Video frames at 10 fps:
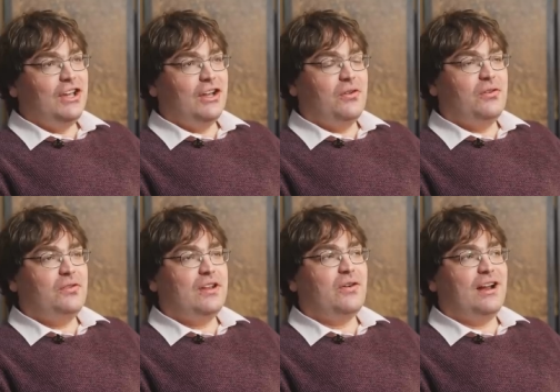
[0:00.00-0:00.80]
You know,
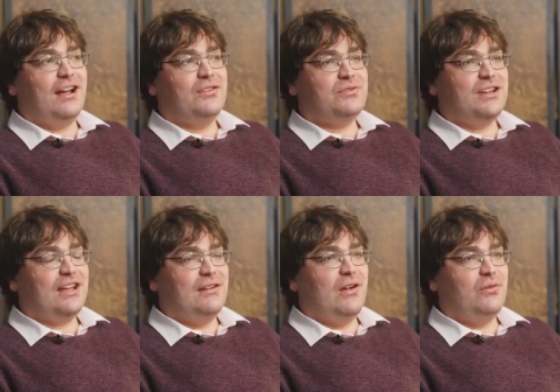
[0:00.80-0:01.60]
they're not going to cancel
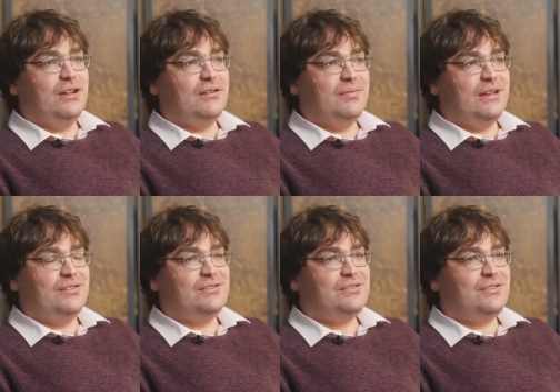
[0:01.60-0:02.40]
JK Rowling
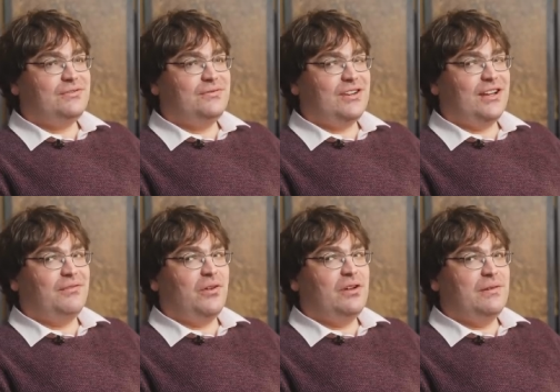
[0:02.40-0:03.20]
because JK
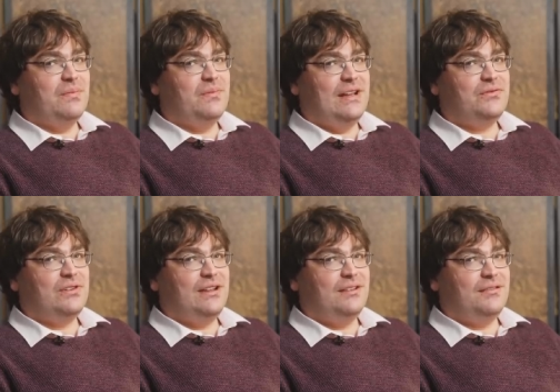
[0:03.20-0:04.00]
Rowling
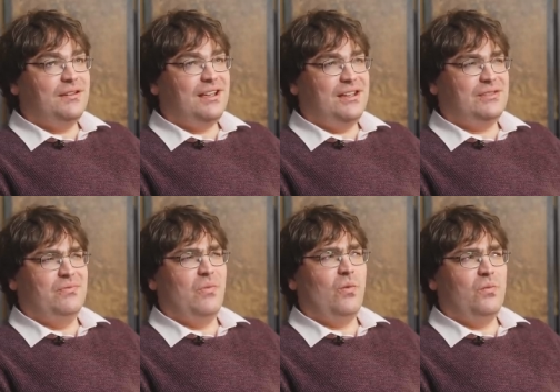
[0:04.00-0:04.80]
literally is
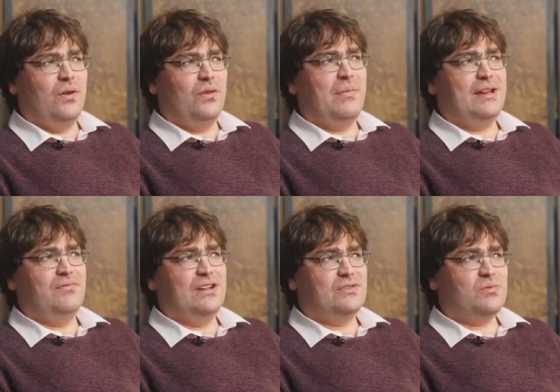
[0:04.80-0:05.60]
one of the main
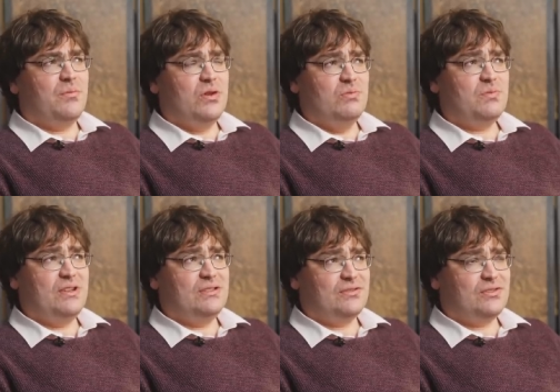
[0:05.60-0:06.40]
reasons why
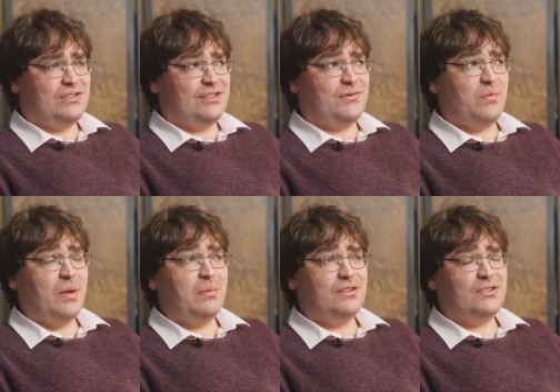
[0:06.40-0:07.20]
Bloomsbury's such a successful
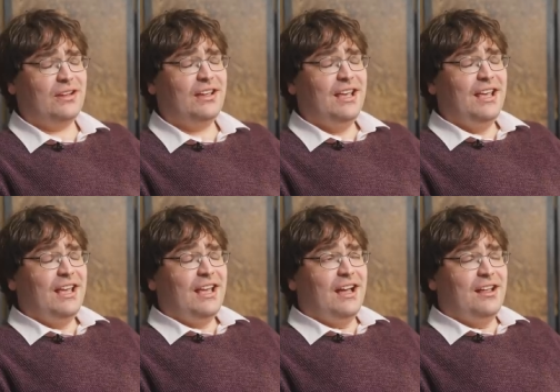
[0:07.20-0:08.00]
publisher.
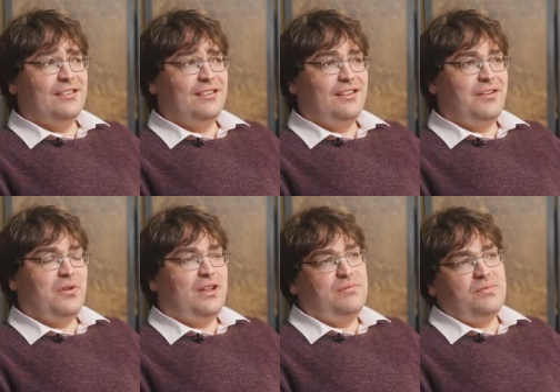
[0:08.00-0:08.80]

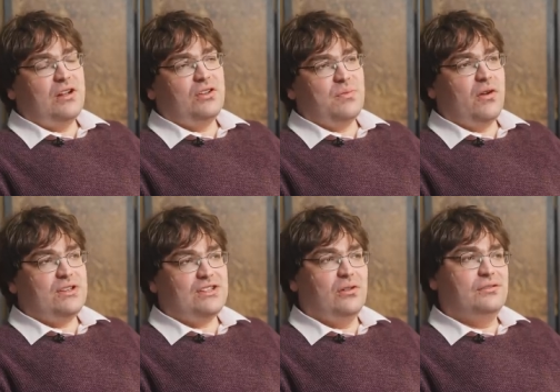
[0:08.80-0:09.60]
And Douglas
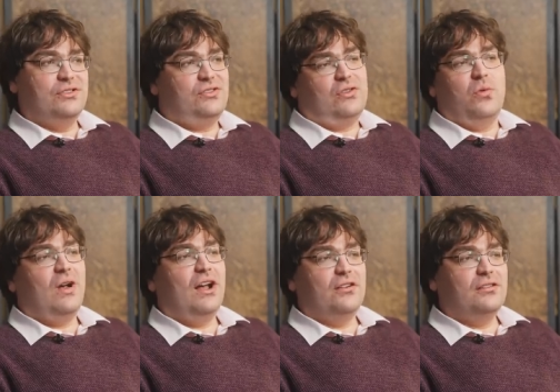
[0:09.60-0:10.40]
Murray sells so
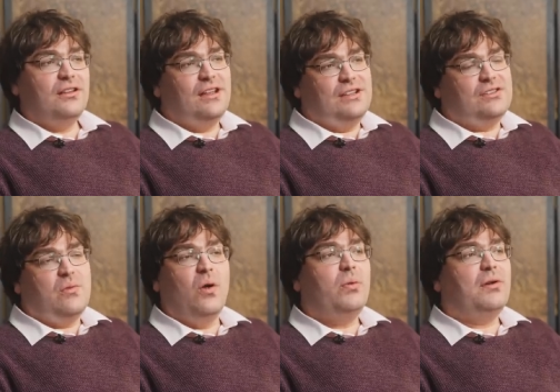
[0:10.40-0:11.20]
well, and he's so
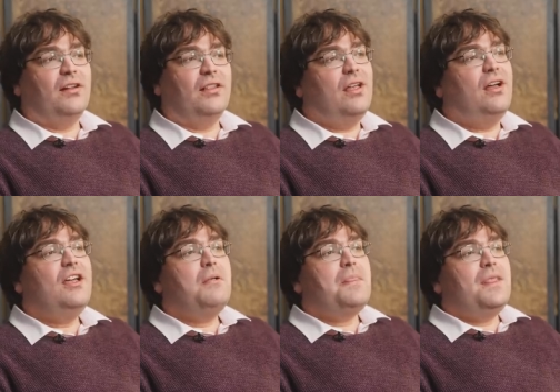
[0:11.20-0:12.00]
popular, but
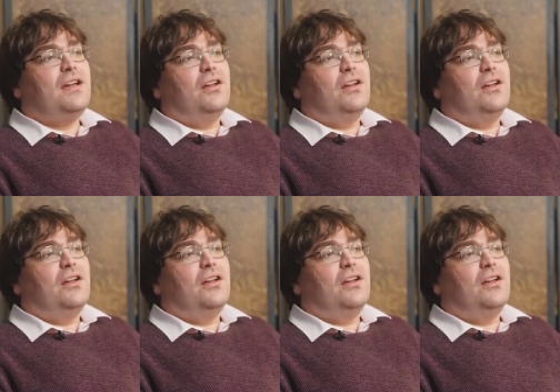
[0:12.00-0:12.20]
you